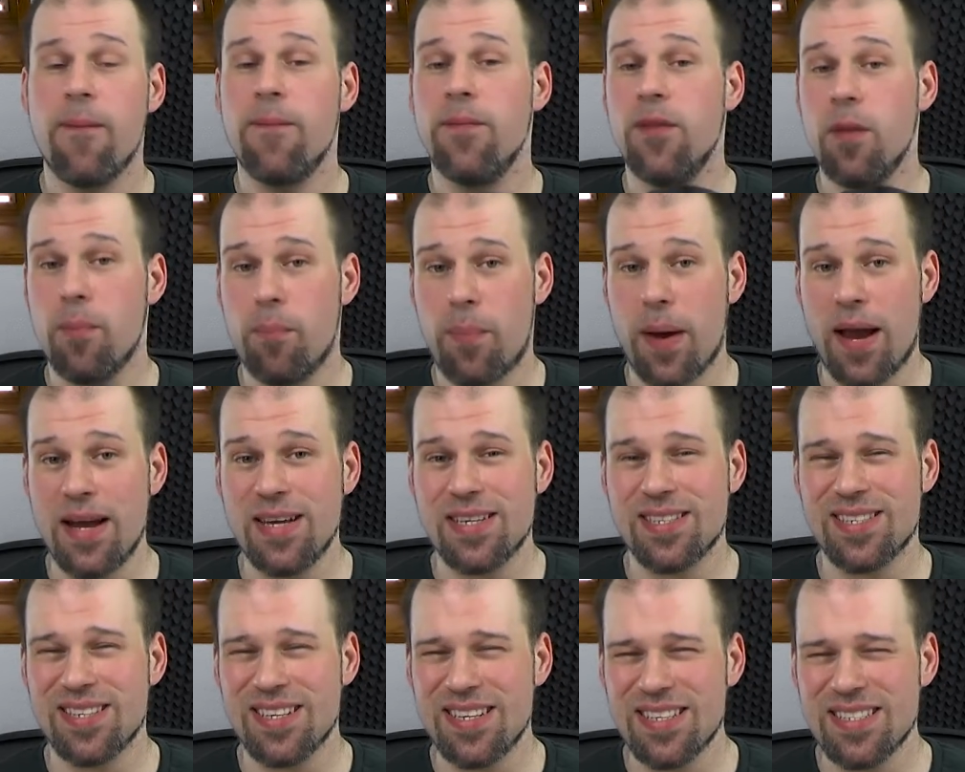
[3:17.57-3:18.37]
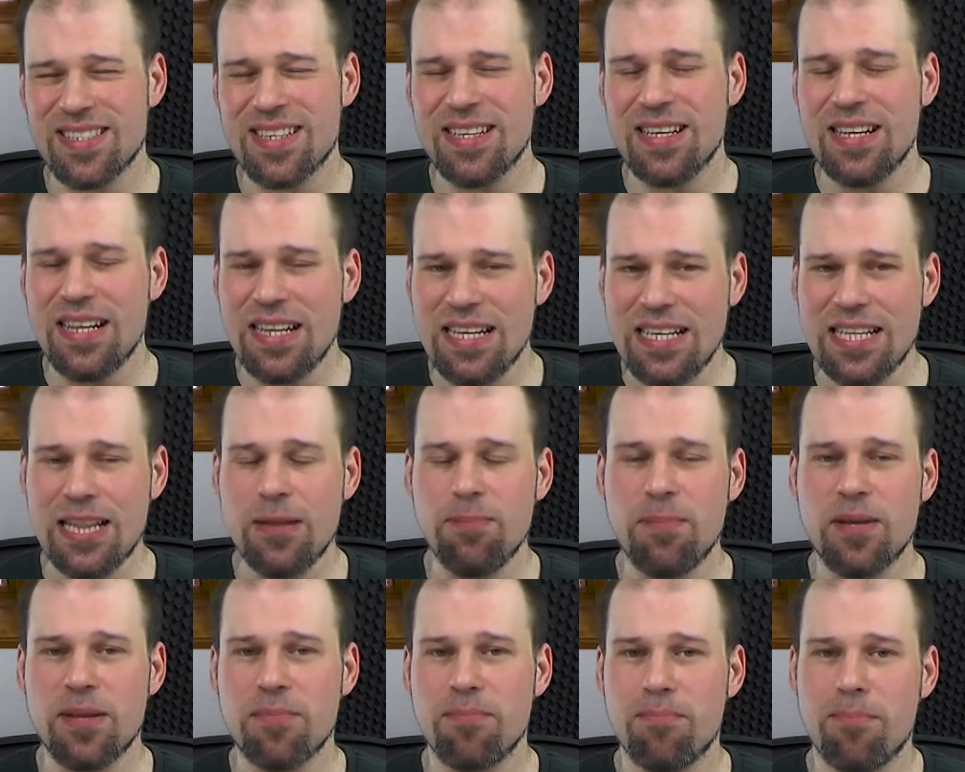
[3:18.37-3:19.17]
The bass is a little
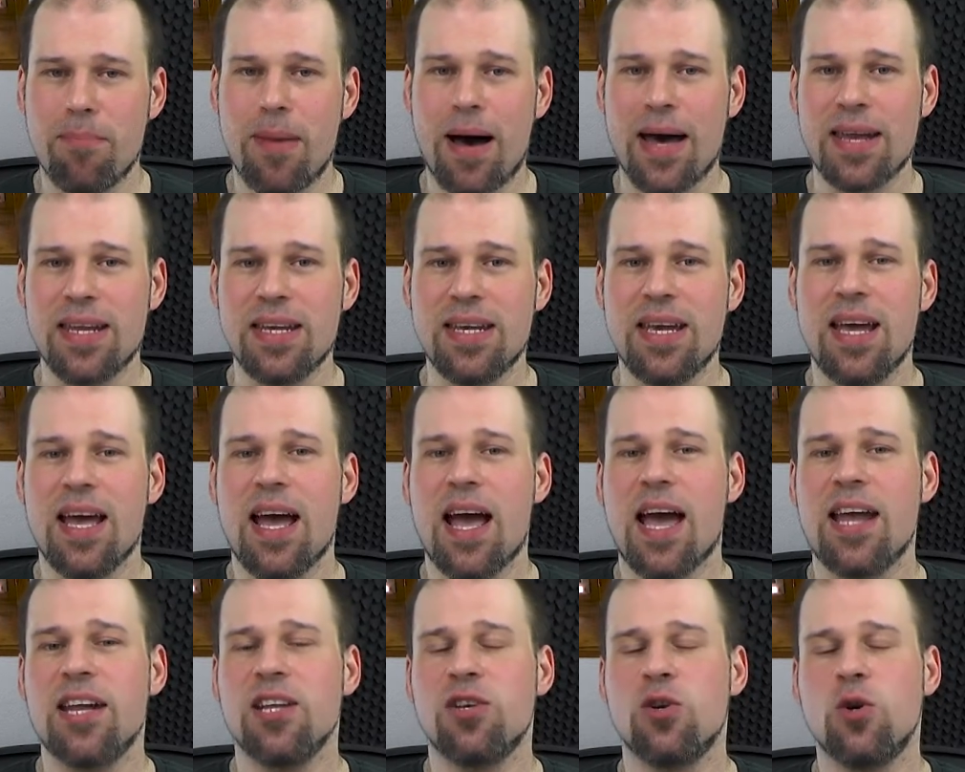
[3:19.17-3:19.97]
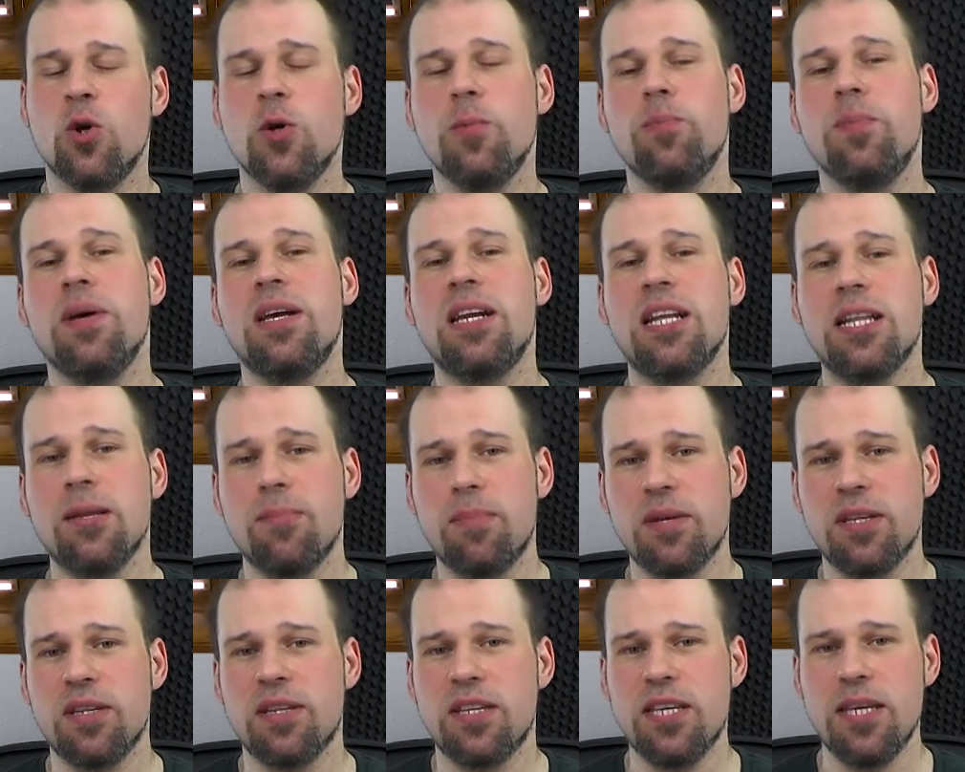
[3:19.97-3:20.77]
bit muddy and it could be a little
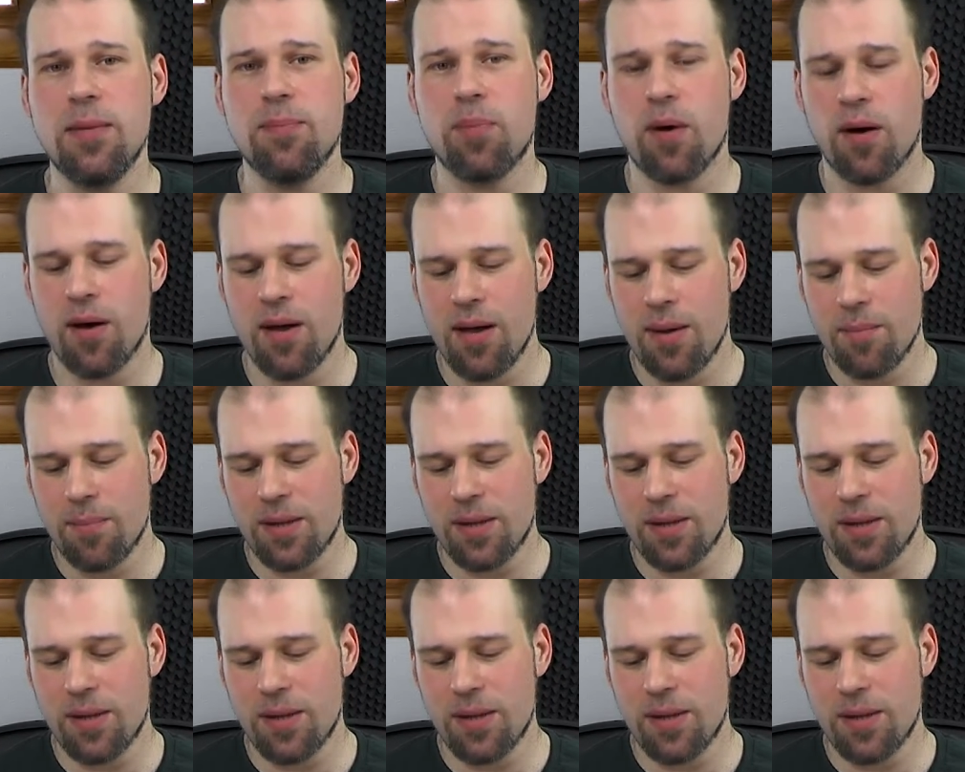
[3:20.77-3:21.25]
bit deeper,